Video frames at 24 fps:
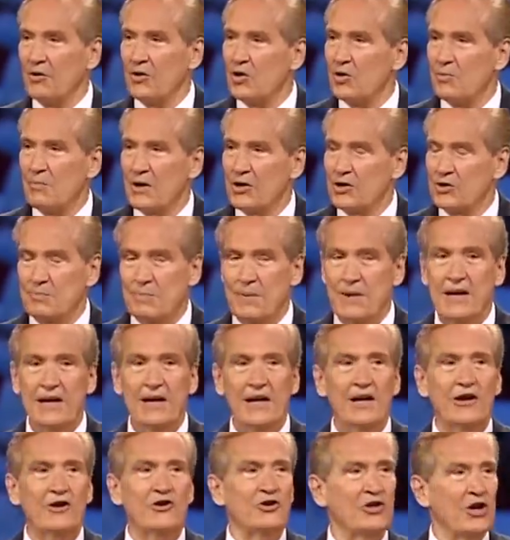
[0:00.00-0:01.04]
you must be
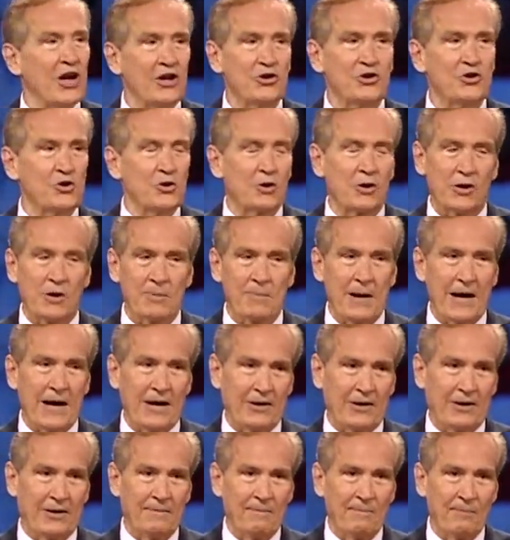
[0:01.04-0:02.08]
intentional
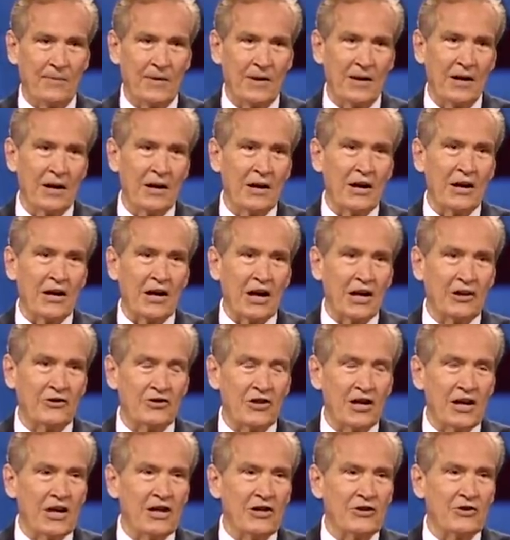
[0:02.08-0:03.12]
about it. It's
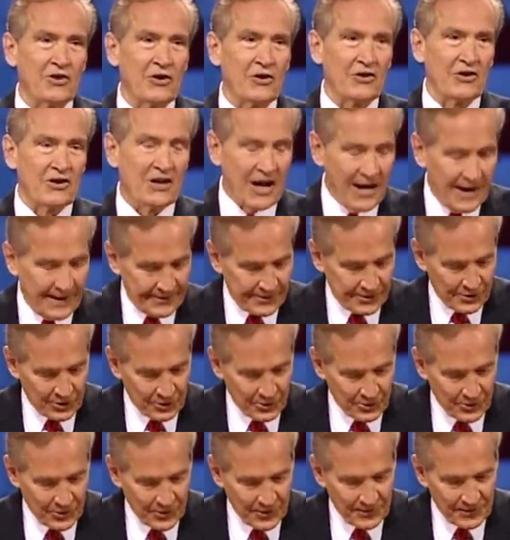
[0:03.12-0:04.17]
easier not to
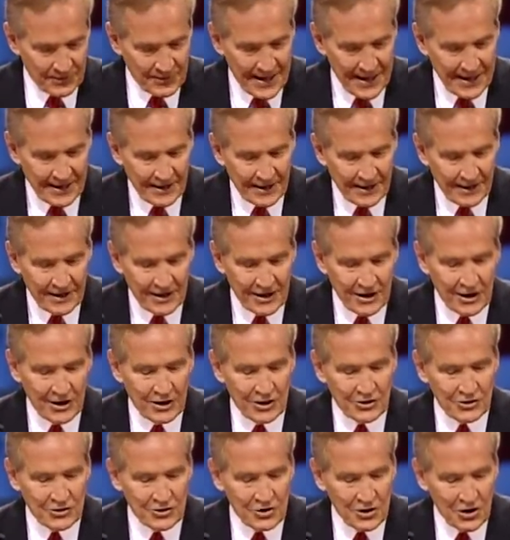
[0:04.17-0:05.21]
do it than it
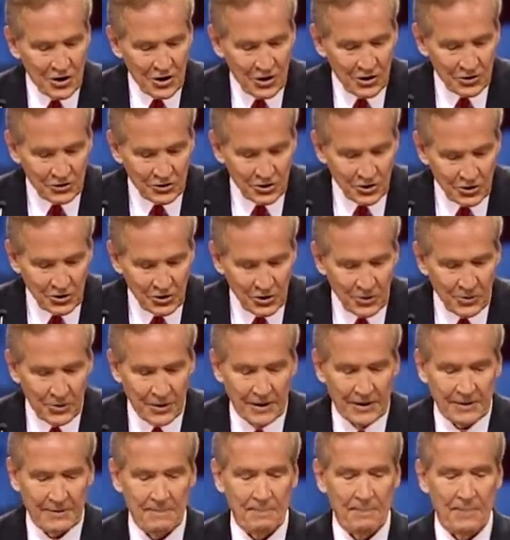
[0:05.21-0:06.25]
is to do
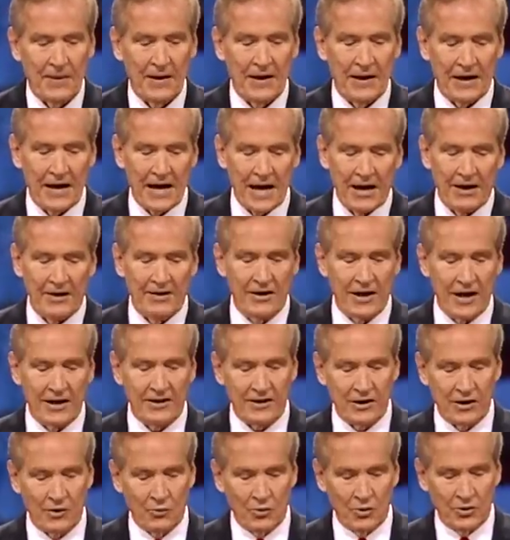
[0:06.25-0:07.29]
it. Now,
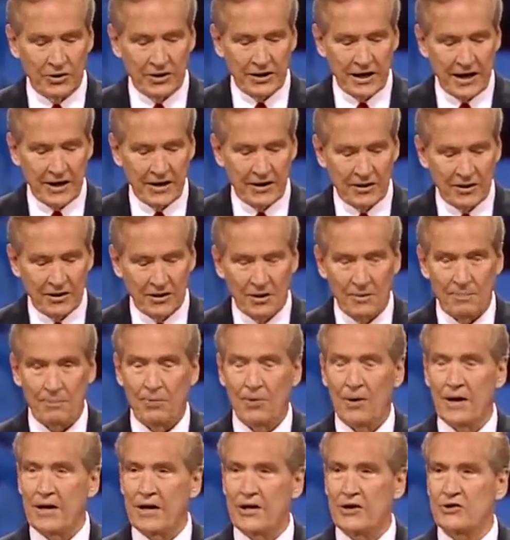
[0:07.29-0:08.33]
nothing will take the
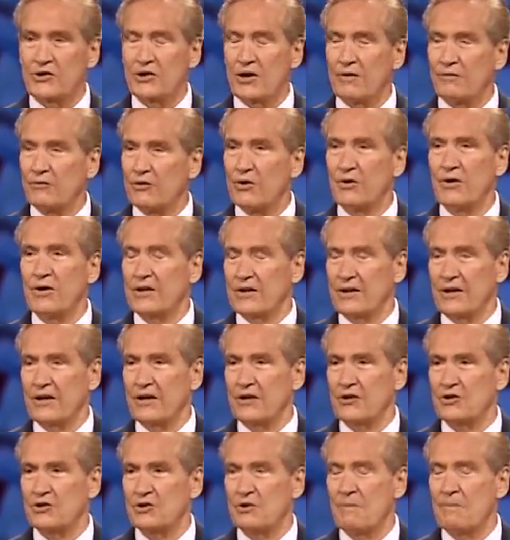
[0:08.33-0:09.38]
place of doing
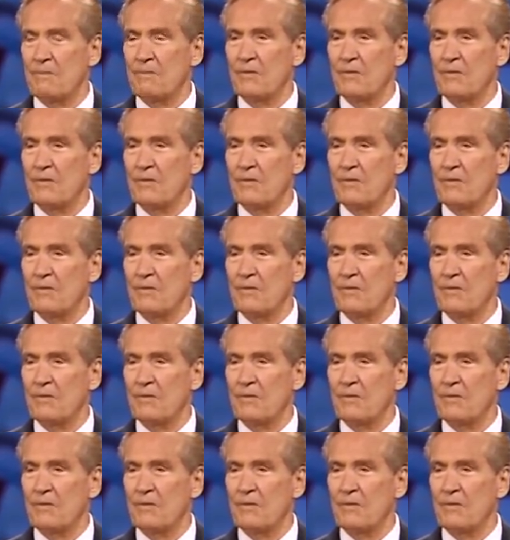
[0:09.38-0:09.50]
this.